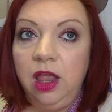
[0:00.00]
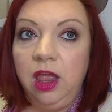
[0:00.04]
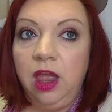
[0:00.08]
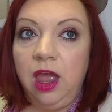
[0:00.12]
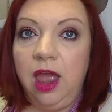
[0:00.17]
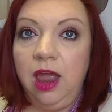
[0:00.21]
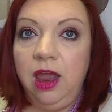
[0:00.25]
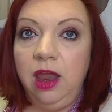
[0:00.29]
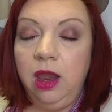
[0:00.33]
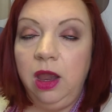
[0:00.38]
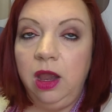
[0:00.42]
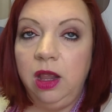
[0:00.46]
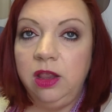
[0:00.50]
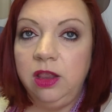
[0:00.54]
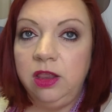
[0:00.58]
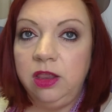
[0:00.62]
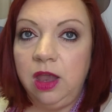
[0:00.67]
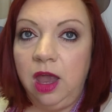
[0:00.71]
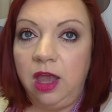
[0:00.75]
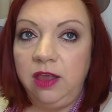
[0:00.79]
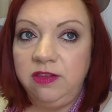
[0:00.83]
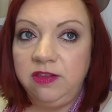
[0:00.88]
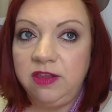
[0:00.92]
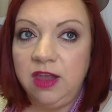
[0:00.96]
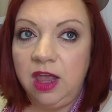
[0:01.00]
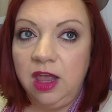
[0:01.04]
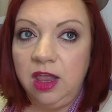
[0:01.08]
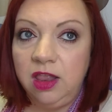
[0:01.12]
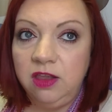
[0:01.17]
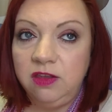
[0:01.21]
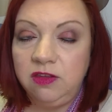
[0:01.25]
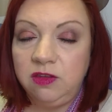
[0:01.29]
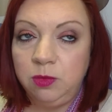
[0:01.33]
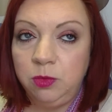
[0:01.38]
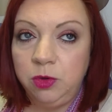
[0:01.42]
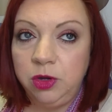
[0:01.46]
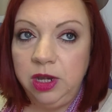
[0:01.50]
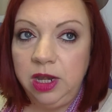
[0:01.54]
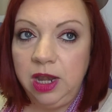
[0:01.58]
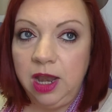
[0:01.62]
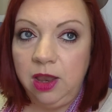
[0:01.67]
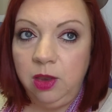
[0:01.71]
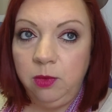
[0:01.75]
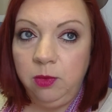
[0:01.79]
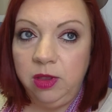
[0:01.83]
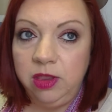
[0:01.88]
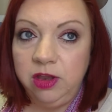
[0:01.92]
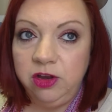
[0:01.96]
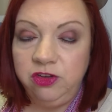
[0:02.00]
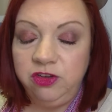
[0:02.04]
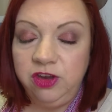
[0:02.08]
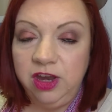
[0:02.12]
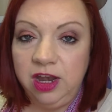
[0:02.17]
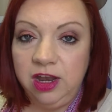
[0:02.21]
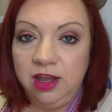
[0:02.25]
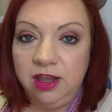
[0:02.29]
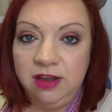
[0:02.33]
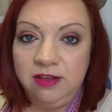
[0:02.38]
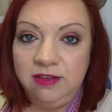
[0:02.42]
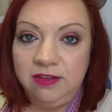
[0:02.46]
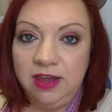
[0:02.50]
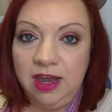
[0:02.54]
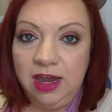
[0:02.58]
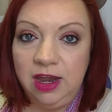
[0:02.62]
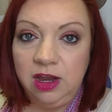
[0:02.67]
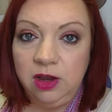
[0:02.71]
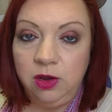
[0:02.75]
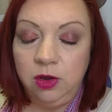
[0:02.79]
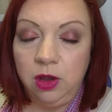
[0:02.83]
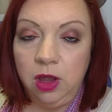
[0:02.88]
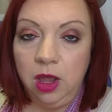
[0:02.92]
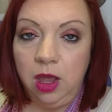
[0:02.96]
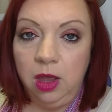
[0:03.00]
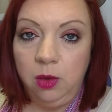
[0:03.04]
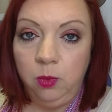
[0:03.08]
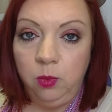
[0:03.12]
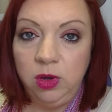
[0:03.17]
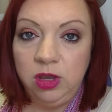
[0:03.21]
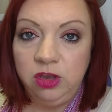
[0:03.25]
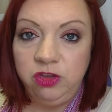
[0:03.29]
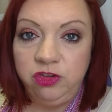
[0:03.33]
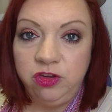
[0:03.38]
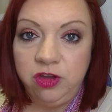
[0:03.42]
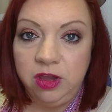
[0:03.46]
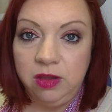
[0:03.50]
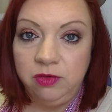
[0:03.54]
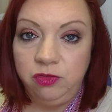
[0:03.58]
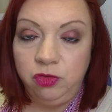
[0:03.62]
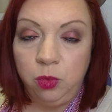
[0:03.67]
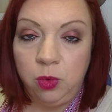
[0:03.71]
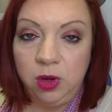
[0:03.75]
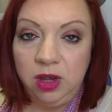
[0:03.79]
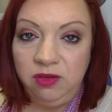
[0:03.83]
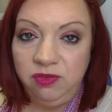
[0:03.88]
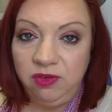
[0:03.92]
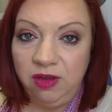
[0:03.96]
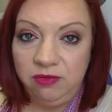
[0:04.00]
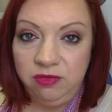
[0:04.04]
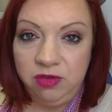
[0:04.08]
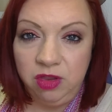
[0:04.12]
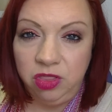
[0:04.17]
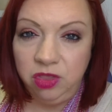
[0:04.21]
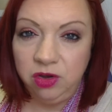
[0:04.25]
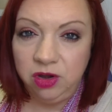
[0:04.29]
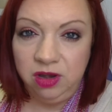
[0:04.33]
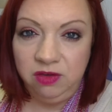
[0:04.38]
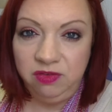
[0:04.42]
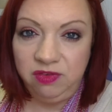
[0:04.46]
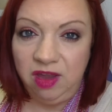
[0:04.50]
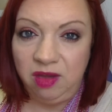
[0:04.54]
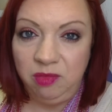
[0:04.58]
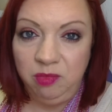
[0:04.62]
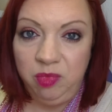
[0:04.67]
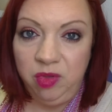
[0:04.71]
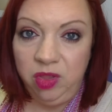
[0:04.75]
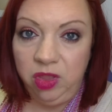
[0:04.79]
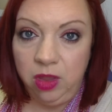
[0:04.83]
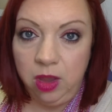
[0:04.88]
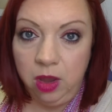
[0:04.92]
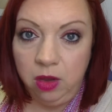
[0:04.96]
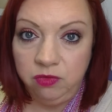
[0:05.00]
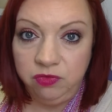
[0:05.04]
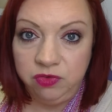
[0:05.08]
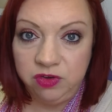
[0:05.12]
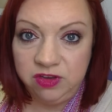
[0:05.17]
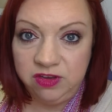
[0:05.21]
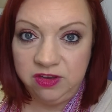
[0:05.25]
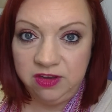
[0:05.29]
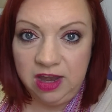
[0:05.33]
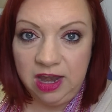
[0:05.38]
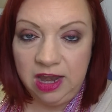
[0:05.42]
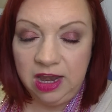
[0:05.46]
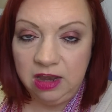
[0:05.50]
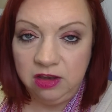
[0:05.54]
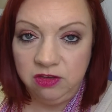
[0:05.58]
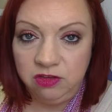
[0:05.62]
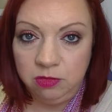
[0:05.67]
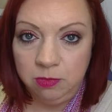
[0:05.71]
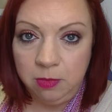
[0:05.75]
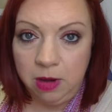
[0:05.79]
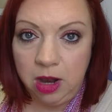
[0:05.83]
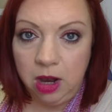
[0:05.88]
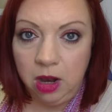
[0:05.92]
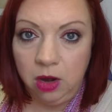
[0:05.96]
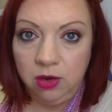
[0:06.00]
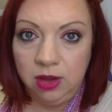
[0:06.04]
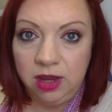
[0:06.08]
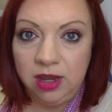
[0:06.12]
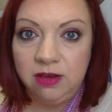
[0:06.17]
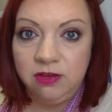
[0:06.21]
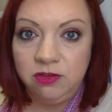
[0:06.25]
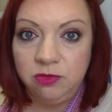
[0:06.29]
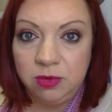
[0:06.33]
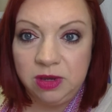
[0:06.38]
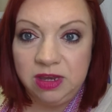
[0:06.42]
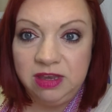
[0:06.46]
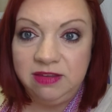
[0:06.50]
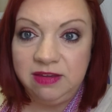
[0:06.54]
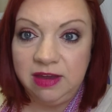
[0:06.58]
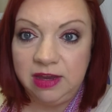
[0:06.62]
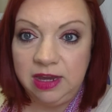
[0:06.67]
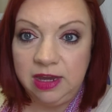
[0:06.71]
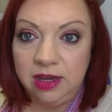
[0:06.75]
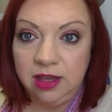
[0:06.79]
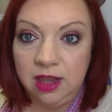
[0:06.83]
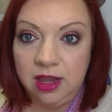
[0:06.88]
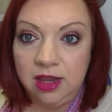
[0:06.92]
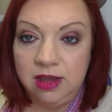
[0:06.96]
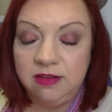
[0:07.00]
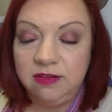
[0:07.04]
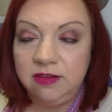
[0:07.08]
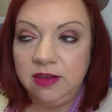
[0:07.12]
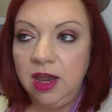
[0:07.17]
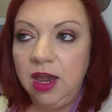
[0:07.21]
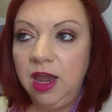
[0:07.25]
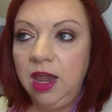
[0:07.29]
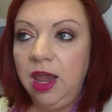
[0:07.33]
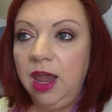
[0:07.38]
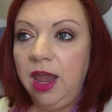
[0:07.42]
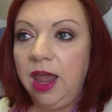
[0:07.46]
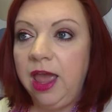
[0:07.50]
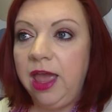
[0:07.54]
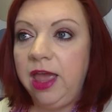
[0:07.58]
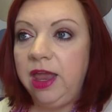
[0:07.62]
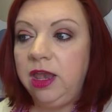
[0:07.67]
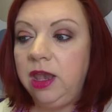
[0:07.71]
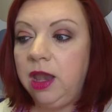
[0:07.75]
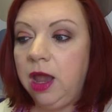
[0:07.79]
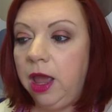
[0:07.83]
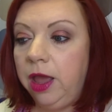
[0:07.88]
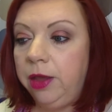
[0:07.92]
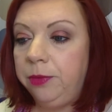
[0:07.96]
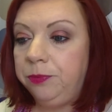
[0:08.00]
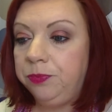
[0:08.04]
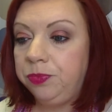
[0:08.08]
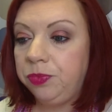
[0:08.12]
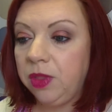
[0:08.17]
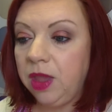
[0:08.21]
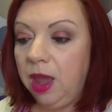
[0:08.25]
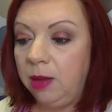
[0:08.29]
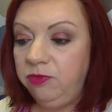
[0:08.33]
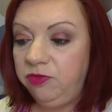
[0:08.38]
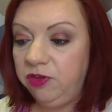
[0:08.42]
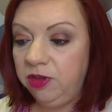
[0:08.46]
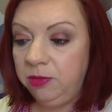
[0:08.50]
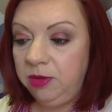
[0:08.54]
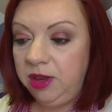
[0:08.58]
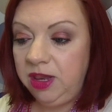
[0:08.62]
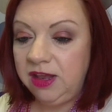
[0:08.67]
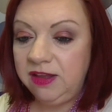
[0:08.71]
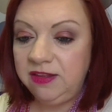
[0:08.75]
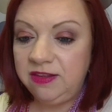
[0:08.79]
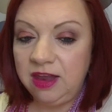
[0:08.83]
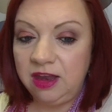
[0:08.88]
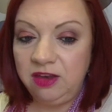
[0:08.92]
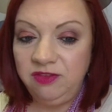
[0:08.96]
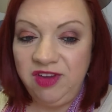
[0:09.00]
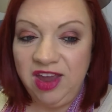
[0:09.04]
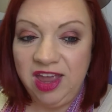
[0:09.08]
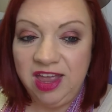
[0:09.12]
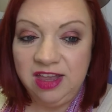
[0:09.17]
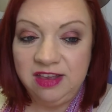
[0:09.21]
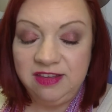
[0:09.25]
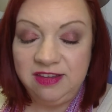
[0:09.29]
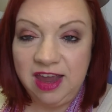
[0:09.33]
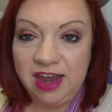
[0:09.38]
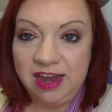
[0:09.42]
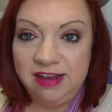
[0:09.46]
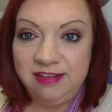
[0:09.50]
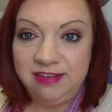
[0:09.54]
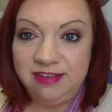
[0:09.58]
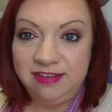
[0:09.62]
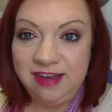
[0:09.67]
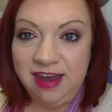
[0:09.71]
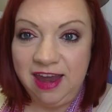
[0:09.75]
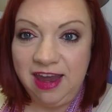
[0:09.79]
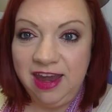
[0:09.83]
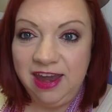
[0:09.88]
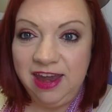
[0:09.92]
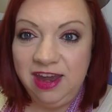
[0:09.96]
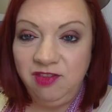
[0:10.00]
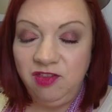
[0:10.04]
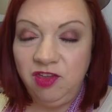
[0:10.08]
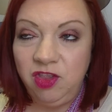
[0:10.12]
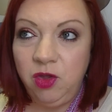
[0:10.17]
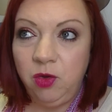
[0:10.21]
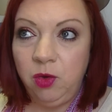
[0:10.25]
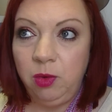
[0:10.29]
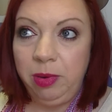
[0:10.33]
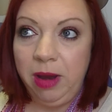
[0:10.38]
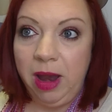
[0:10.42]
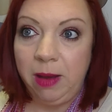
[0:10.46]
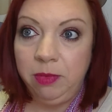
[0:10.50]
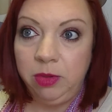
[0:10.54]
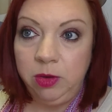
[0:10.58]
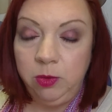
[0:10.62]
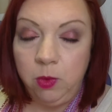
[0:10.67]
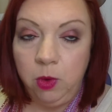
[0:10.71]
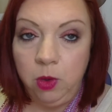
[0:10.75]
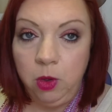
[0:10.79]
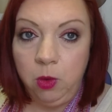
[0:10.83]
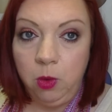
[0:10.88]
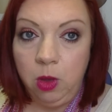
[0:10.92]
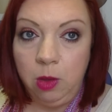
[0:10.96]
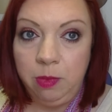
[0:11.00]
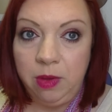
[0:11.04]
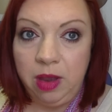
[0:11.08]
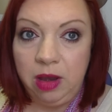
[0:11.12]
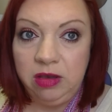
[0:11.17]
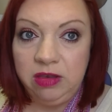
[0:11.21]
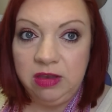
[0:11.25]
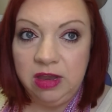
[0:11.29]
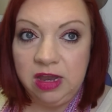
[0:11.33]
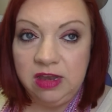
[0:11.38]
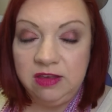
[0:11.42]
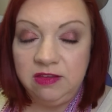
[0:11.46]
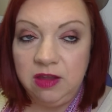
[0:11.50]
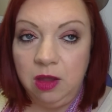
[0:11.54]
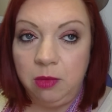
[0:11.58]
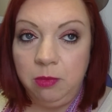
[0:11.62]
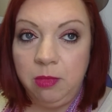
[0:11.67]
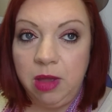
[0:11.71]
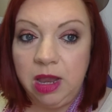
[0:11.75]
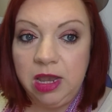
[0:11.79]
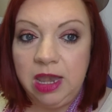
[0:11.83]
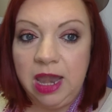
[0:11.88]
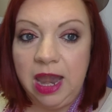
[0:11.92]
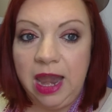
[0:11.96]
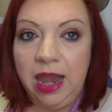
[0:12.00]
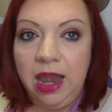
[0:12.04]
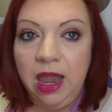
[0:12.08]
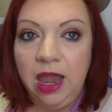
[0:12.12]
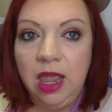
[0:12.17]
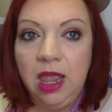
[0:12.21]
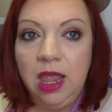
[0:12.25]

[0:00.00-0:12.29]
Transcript: I I saw this morning on the Weather Channel. It's like a uh, wind chill of 25 to 35 below for today and tomorrow. It is ridiculous. And um, I'm filming this on Valentine's Day, even though it probably won't go up on until Monday.